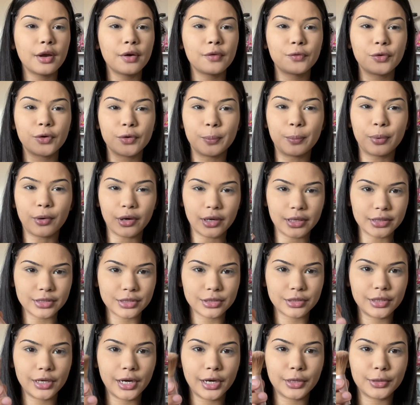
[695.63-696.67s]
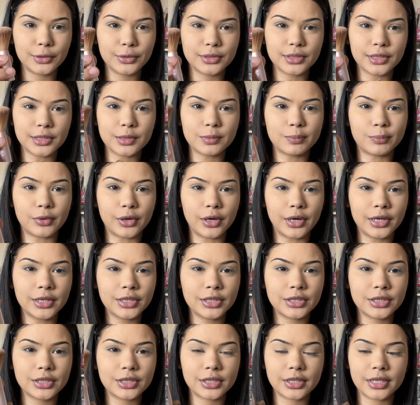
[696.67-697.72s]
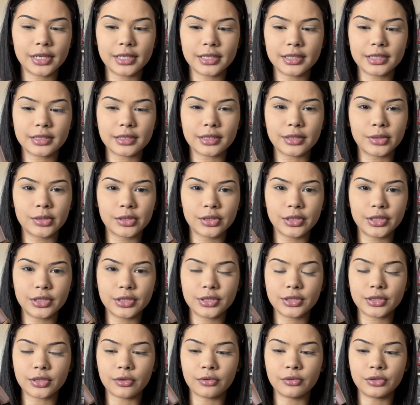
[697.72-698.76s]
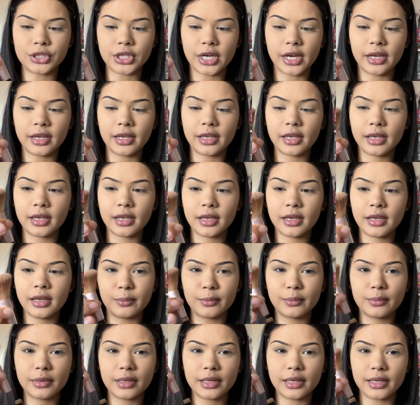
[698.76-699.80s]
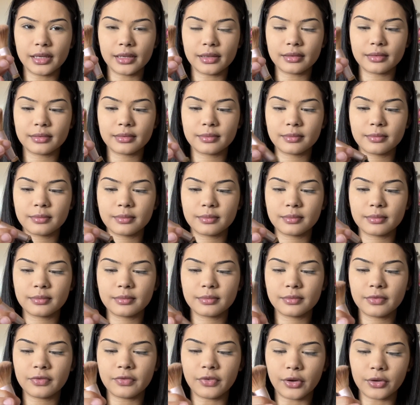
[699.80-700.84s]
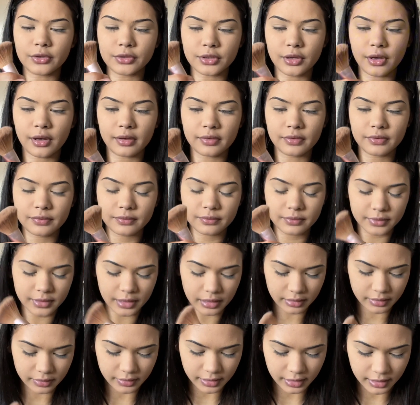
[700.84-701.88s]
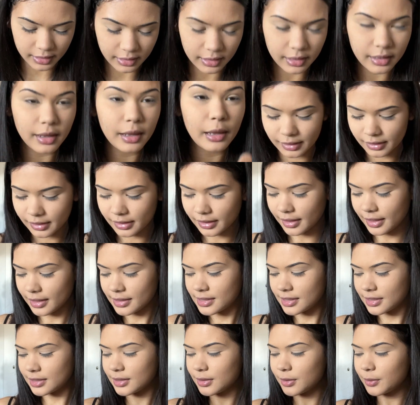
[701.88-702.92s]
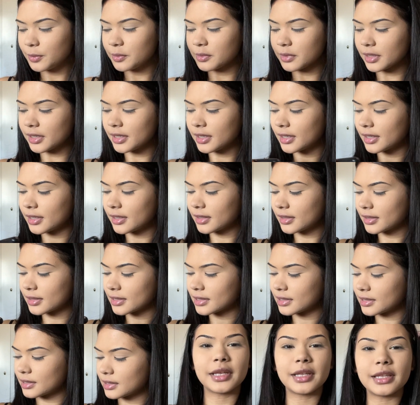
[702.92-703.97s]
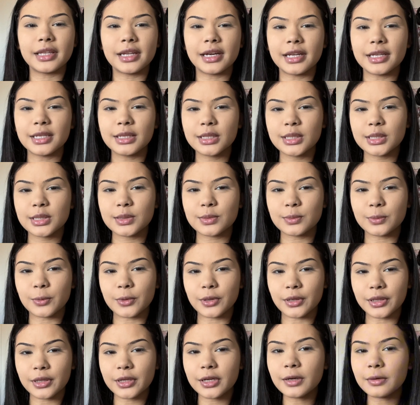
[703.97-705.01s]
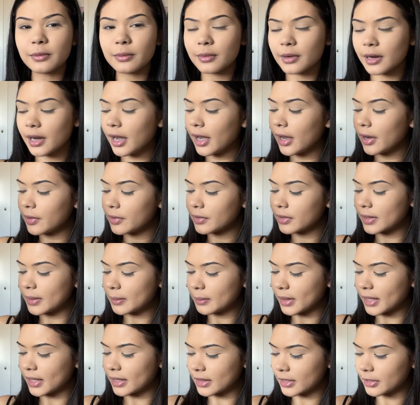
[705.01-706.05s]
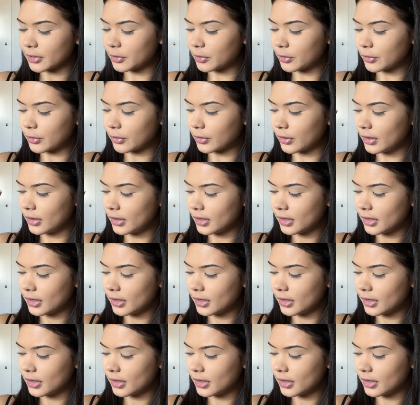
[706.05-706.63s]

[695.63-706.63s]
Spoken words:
For bronzer, I use this brush. It's literally so janky, it falls off the thing. It still works. And then I swirl it around in my little